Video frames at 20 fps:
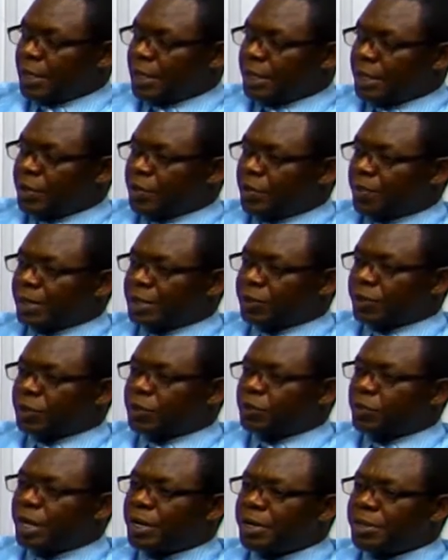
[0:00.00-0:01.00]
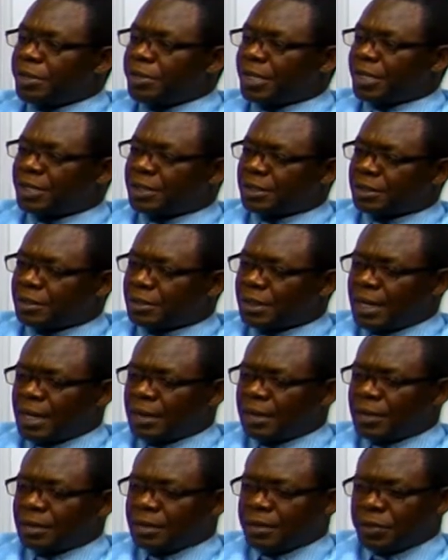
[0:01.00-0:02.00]
You must not do anything that is
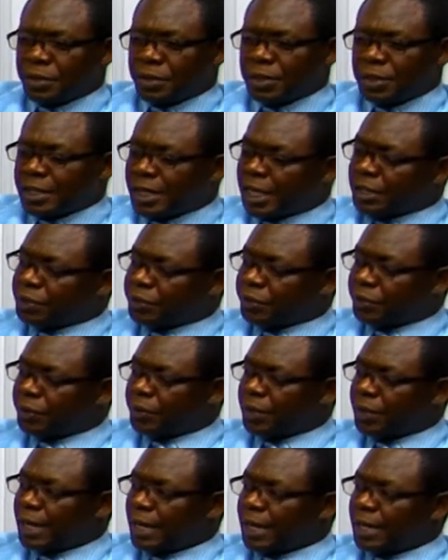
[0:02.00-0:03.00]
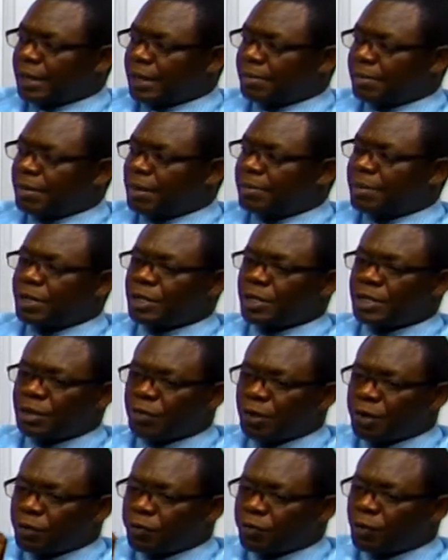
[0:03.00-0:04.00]
like not natural, like maybe the
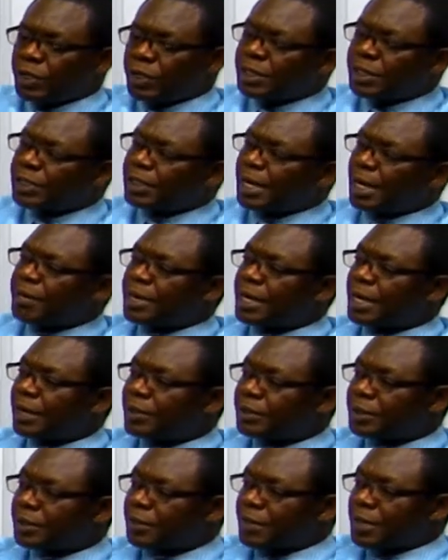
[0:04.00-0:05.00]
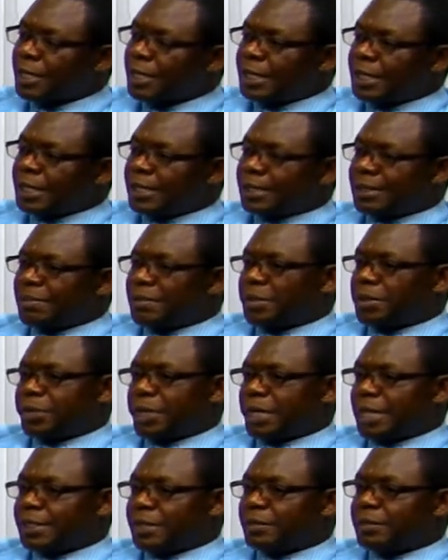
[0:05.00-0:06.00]
way your voice is coming out. There's some
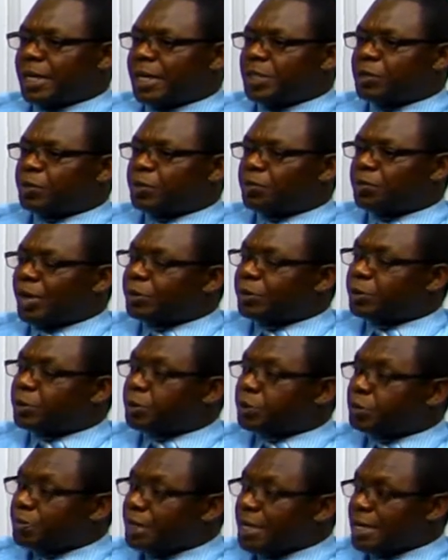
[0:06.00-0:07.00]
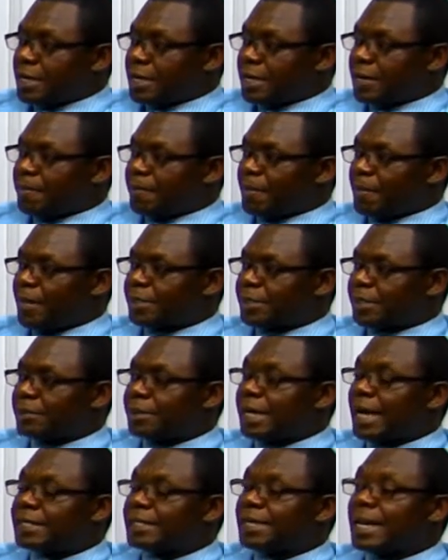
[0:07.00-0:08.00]
speakers sometimes will try to speak
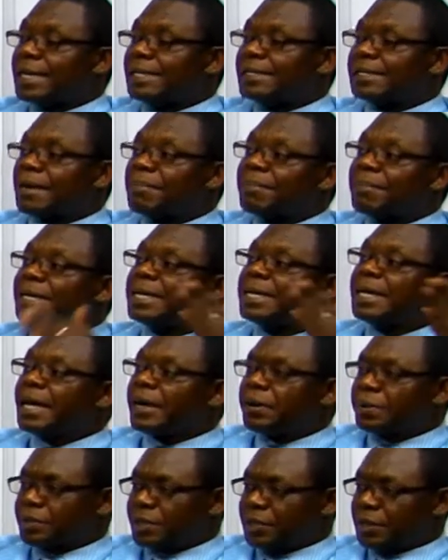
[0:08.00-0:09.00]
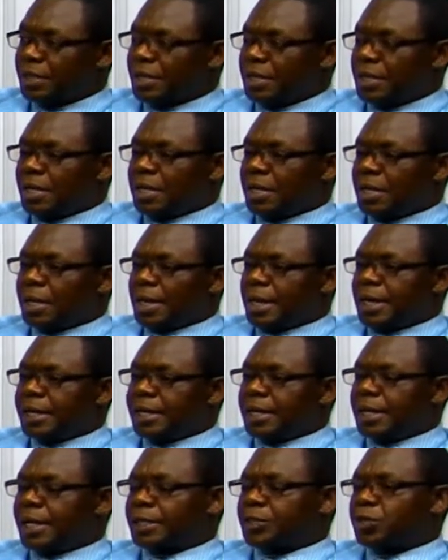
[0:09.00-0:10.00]
sometimes like somebody else.
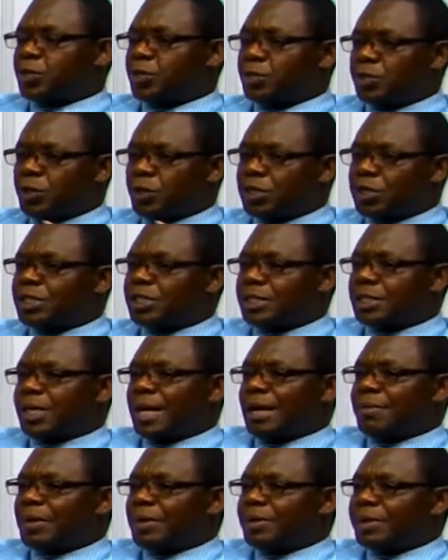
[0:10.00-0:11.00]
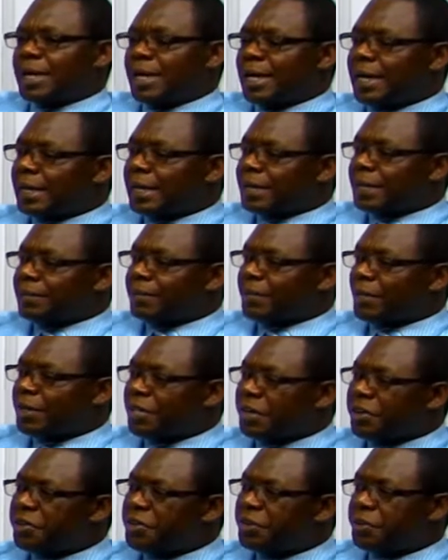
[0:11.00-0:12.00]
And so you don't come out like
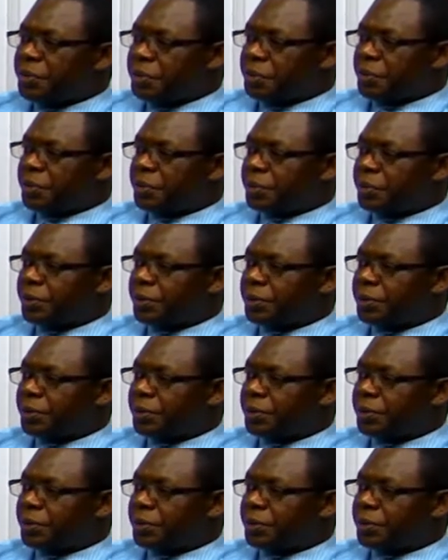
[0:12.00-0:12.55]
the real you.